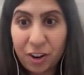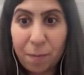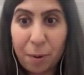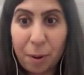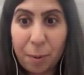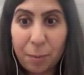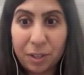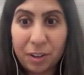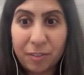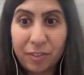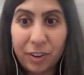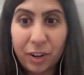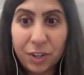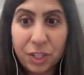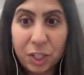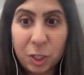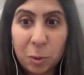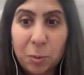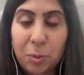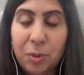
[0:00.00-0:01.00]
of public
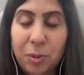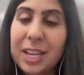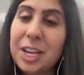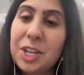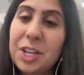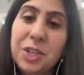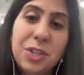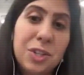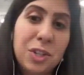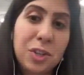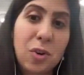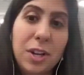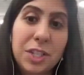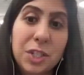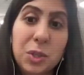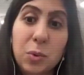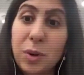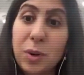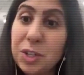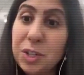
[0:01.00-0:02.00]
affairs and communications
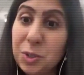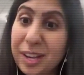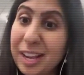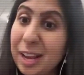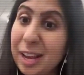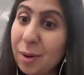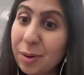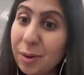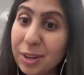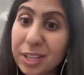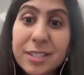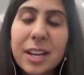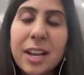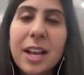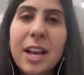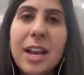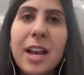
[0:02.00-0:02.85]
across 22 counties.